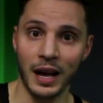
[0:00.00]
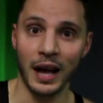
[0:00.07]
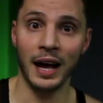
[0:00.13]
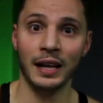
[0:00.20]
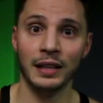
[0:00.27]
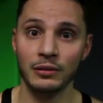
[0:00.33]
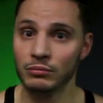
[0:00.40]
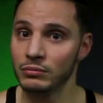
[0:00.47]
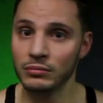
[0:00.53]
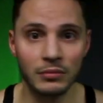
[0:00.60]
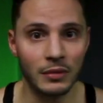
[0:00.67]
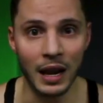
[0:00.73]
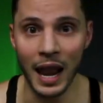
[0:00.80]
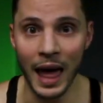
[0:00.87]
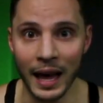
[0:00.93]

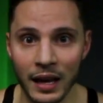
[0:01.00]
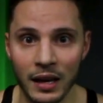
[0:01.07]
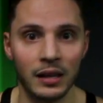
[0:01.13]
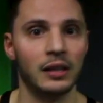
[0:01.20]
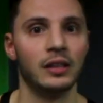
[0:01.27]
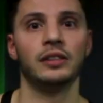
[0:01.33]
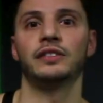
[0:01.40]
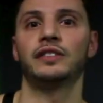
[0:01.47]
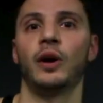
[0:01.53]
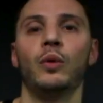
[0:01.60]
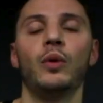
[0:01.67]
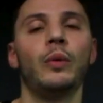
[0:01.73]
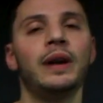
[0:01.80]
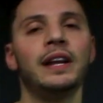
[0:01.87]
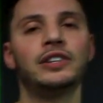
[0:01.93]
and leg. So
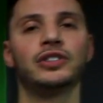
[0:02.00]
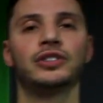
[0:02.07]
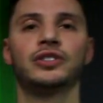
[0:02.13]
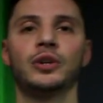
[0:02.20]
what we need to